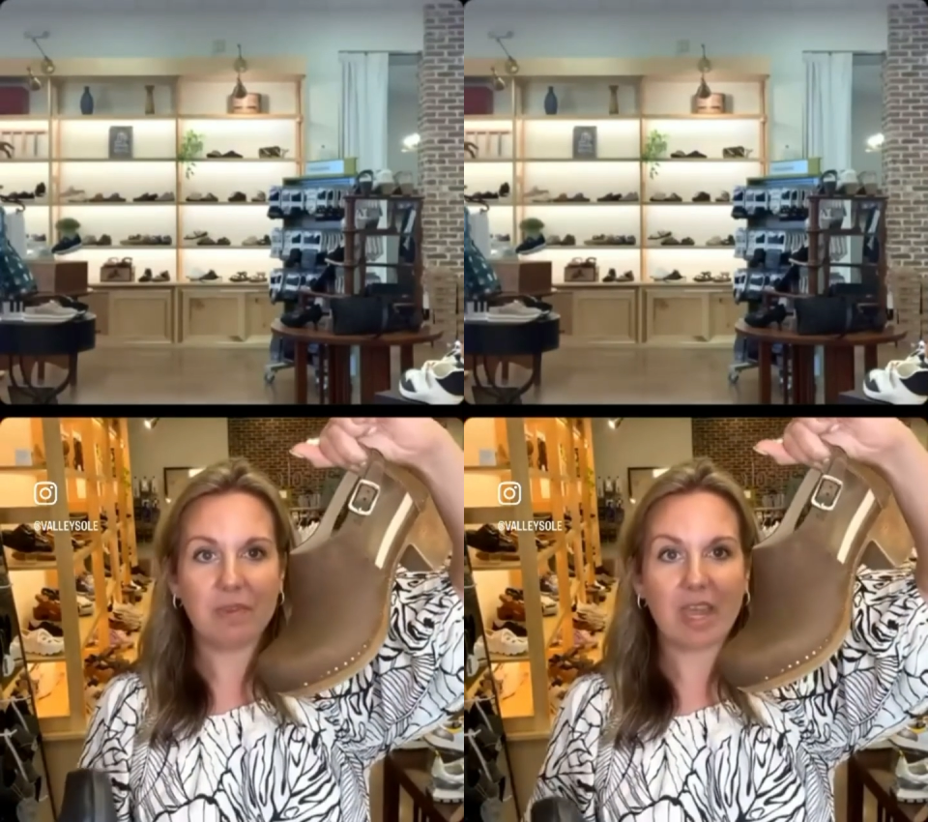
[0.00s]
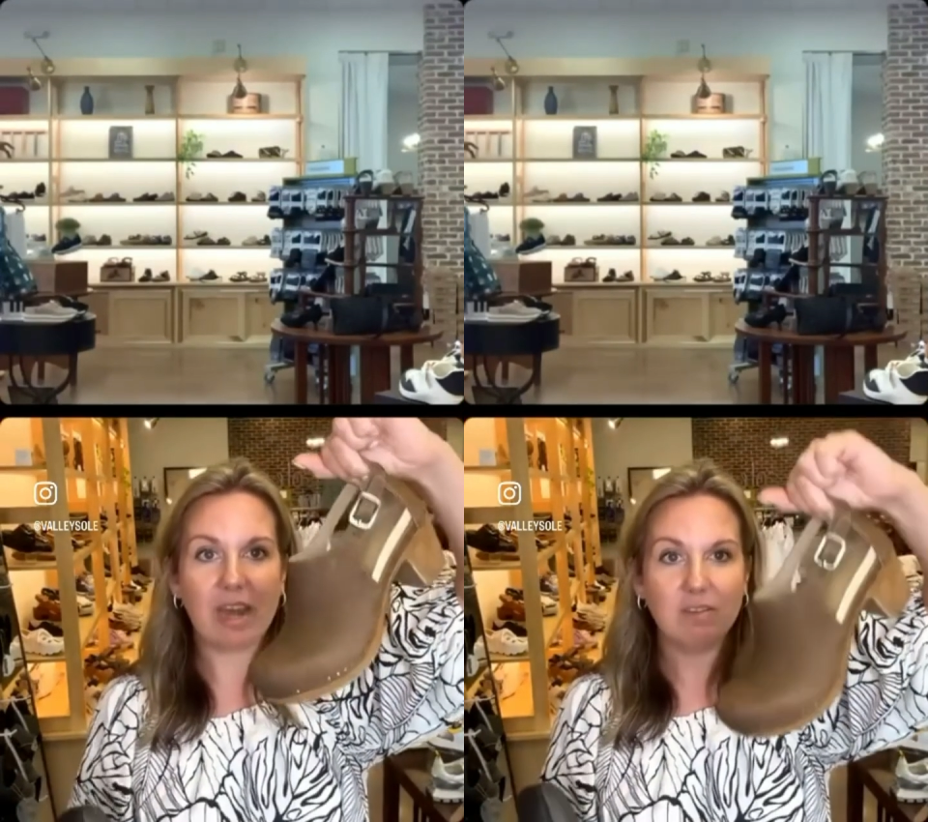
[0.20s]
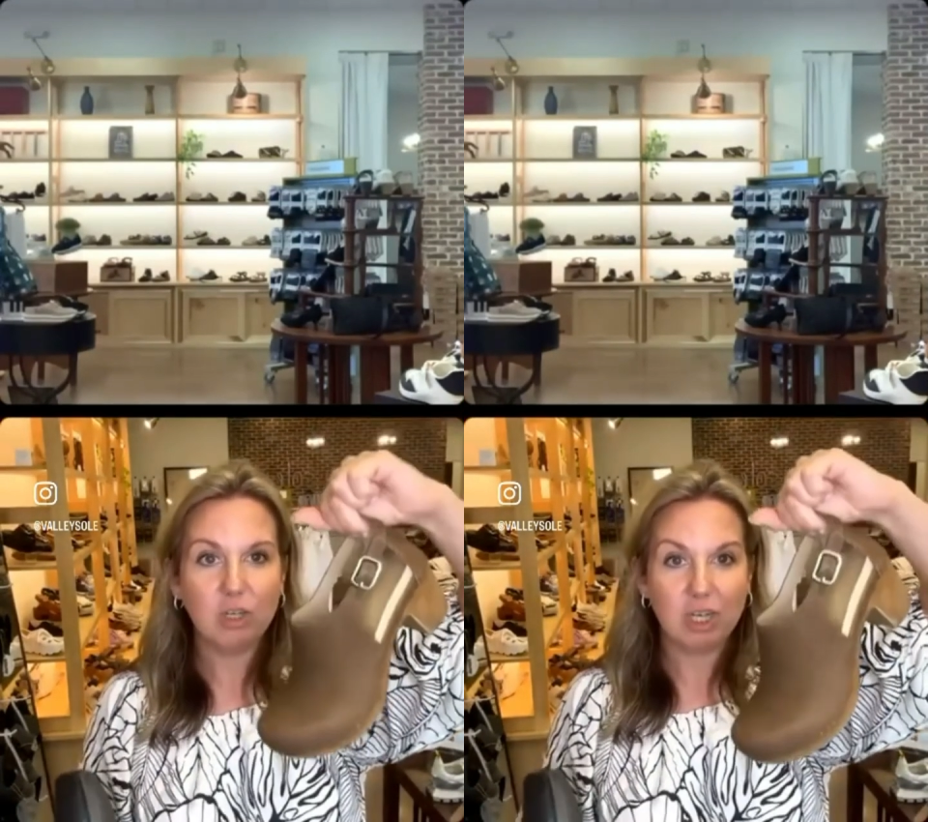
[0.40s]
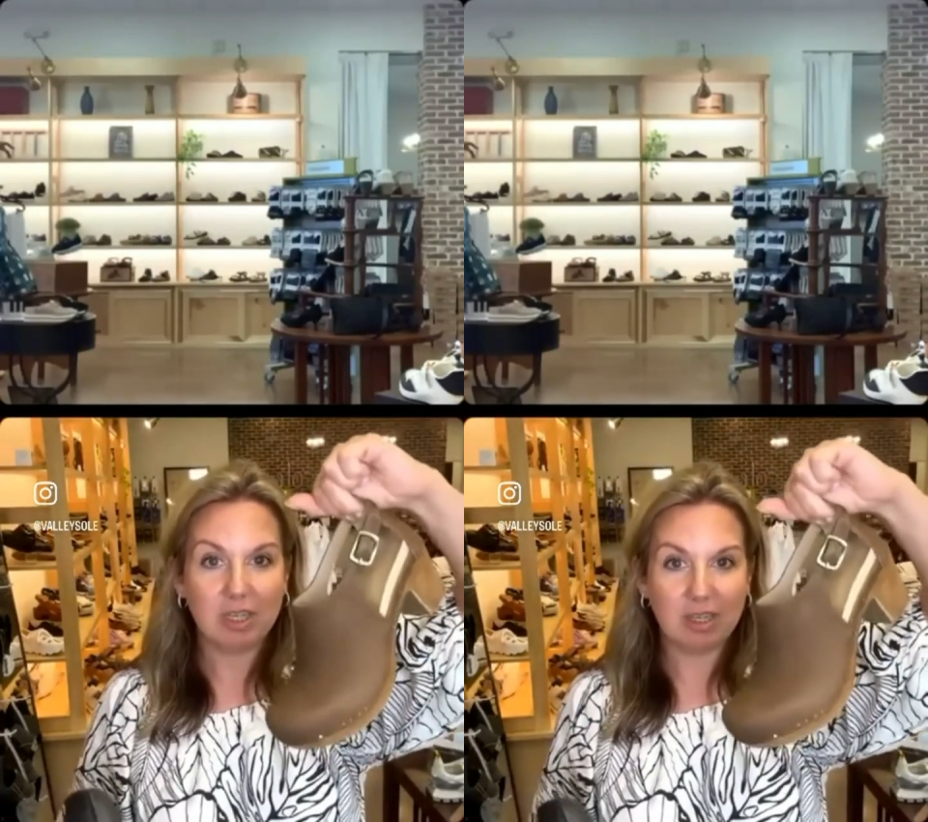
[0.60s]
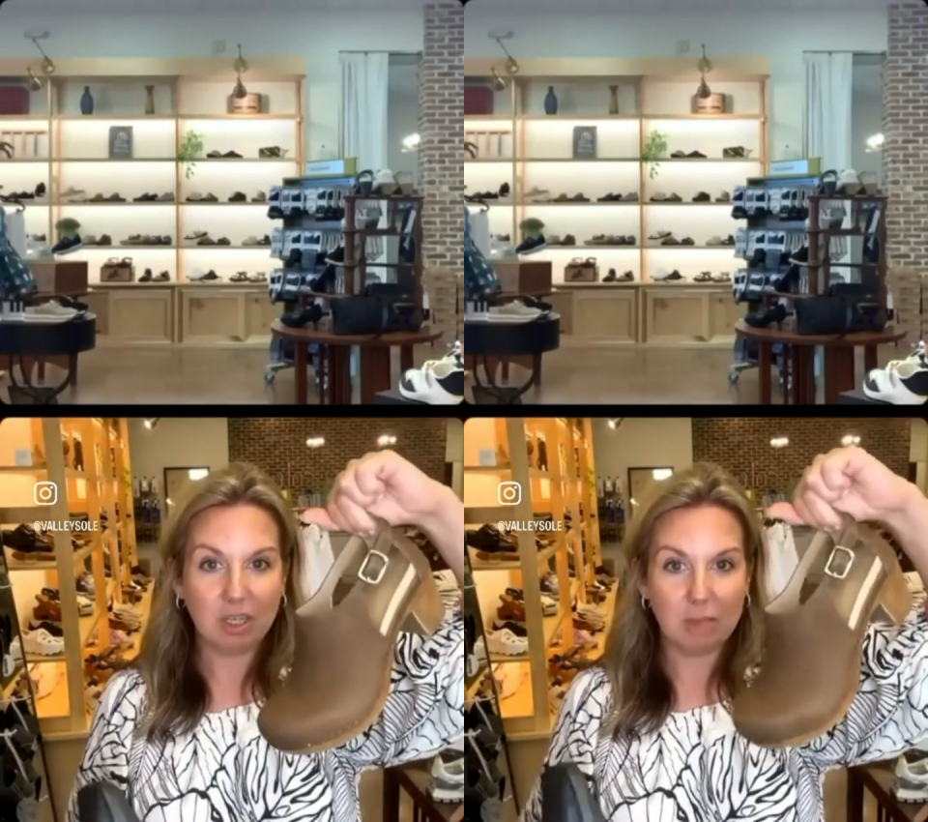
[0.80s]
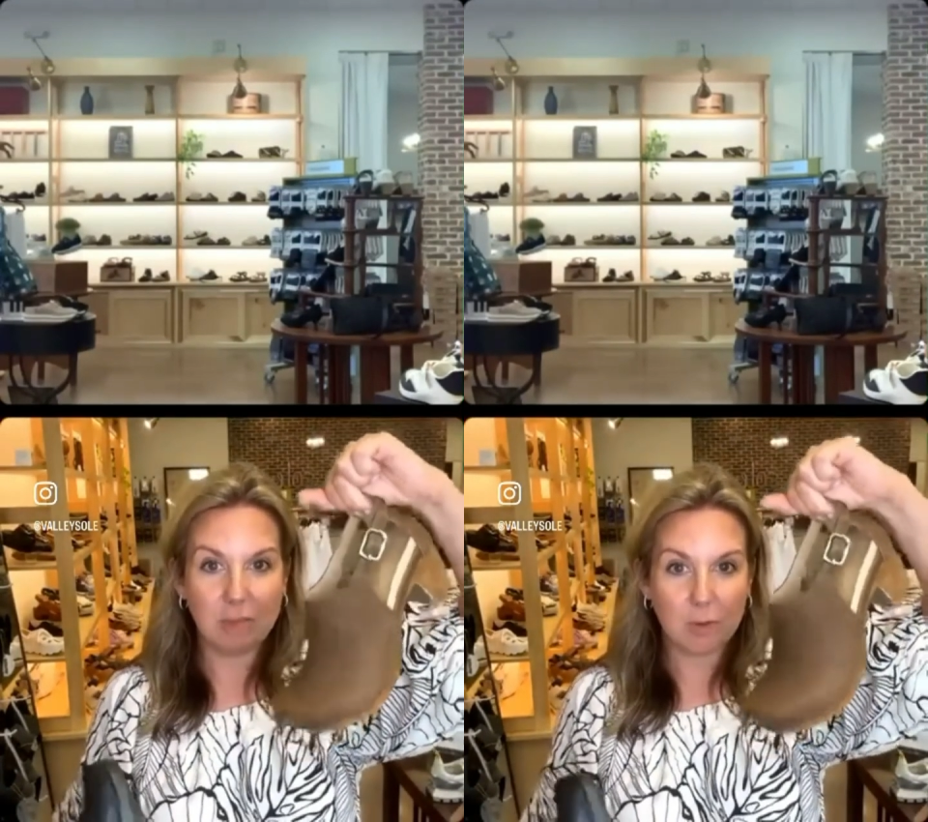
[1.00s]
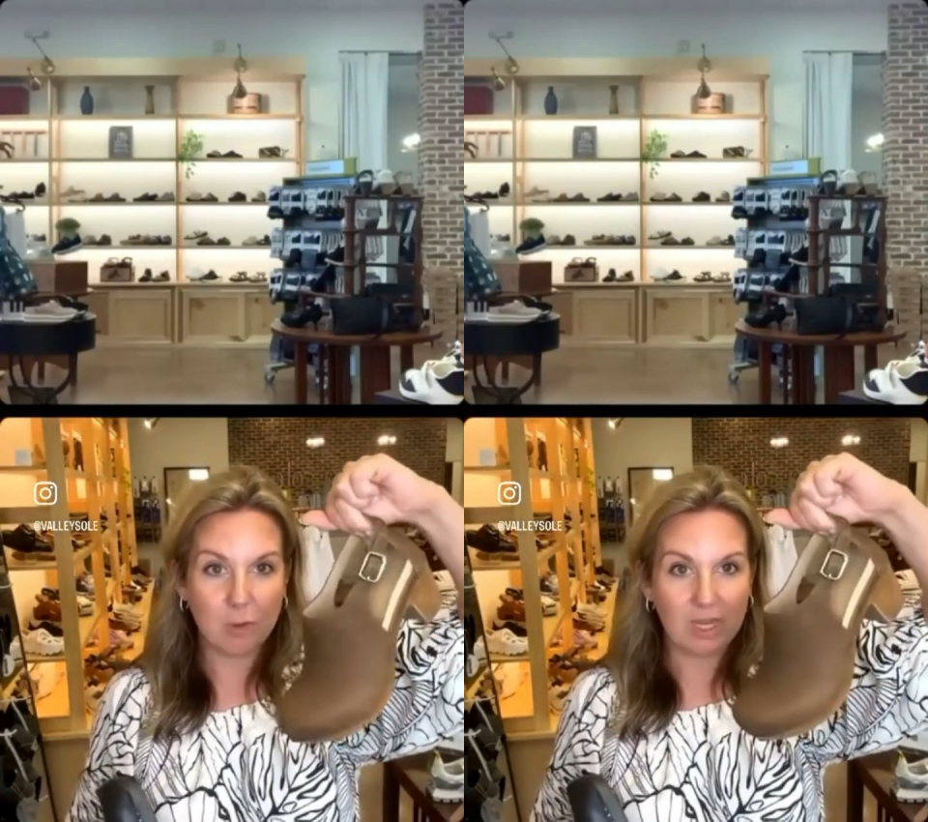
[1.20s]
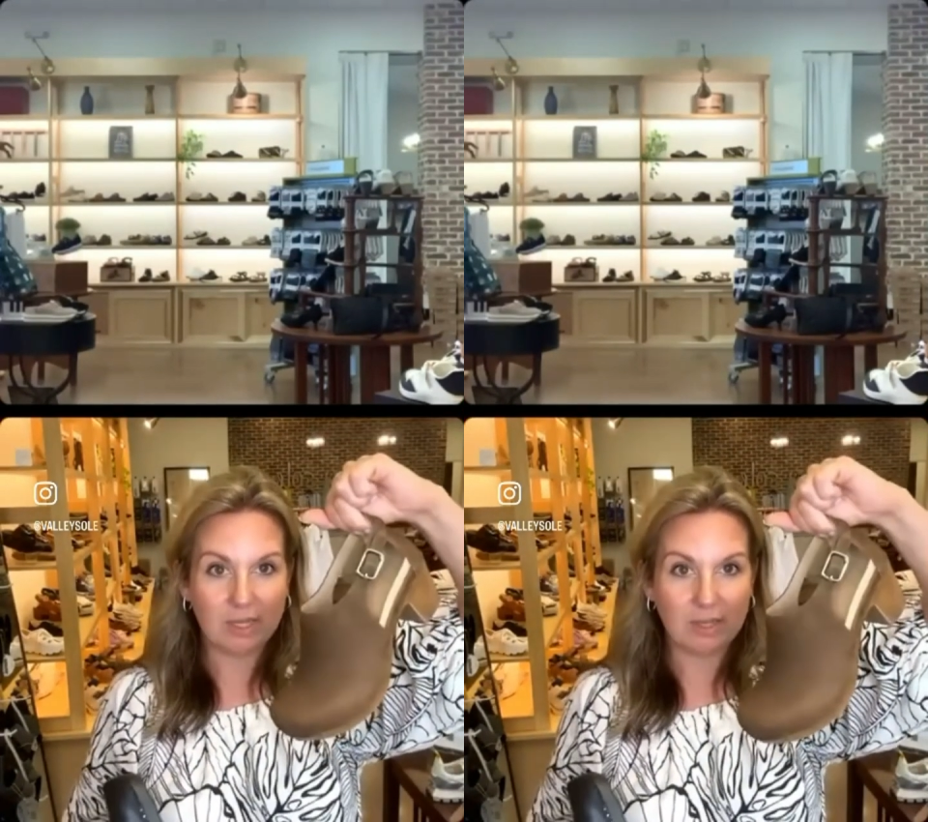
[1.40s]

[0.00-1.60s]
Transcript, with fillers: kind of transition booty.